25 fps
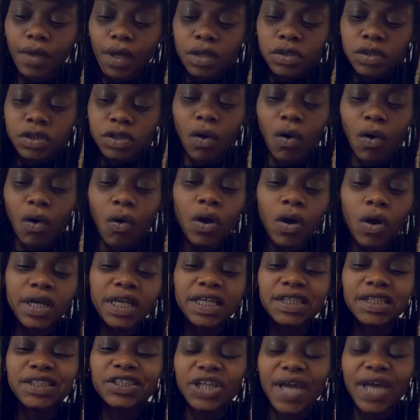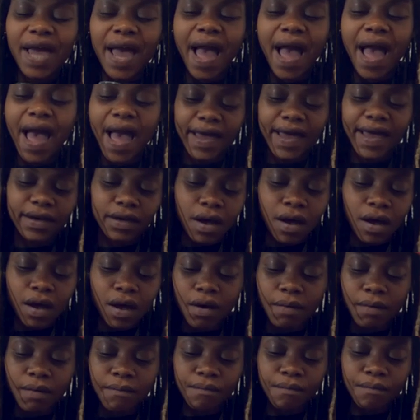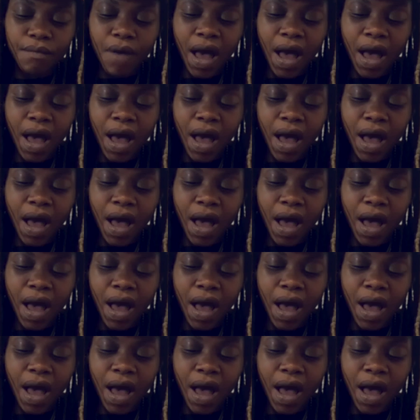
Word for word: So mm-hmm. on each hat, um,